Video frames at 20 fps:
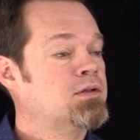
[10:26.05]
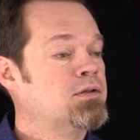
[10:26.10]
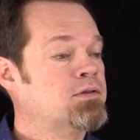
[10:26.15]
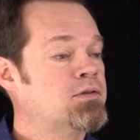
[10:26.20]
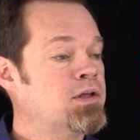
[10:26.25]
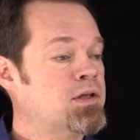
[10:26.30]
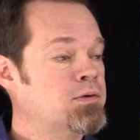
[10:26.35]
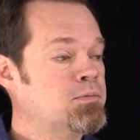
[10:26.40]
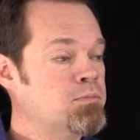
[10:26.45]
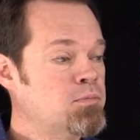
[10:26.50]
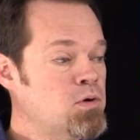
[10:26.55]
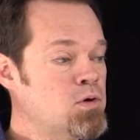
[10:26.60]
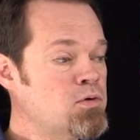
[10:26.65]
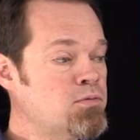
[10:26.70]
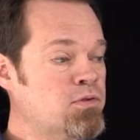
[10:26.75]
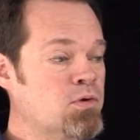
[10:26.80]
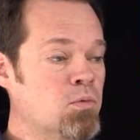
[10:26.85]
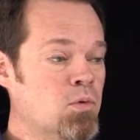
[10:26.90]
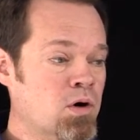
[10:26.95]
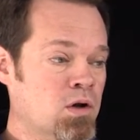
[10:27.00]
then
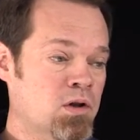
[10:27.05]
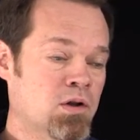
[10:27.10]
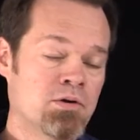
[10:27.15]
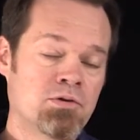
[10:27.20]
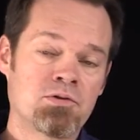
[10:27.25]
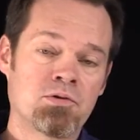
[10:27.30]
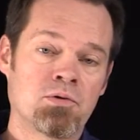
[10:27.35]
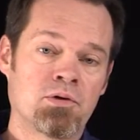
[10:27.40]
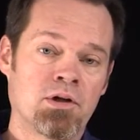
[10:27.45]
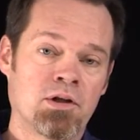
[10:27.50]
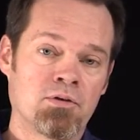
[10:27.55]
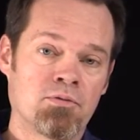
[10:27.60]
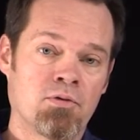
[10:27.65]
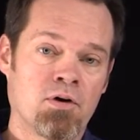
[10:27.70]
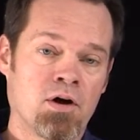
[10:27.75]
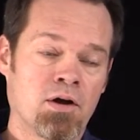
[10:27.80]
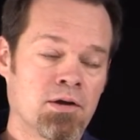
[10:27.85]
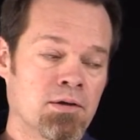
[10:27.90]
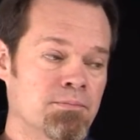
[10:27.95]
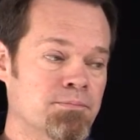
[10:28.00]
move the workload to another
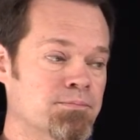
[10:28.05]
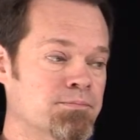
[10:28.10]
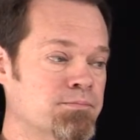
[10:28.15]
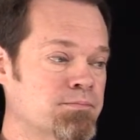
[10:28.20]
volume.